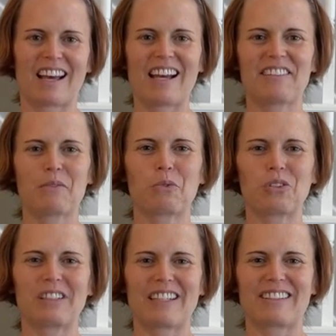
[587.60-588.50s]
And then
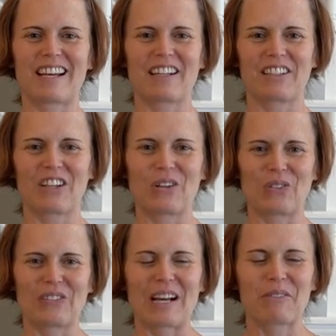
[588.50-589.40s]
we'll let that
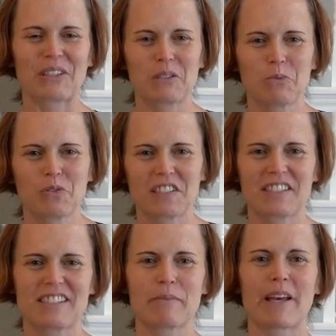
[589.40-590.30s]
go. Now we're going to move into
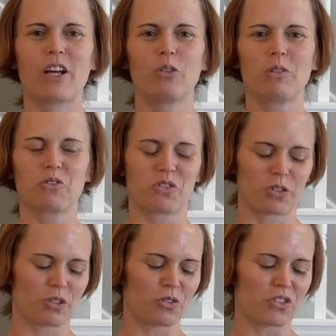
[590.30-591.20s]
some elbow
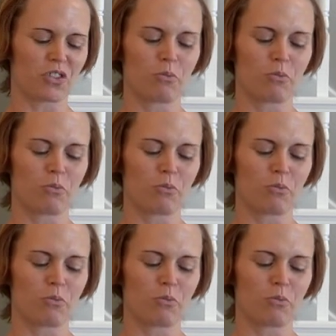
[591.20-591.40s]
circles.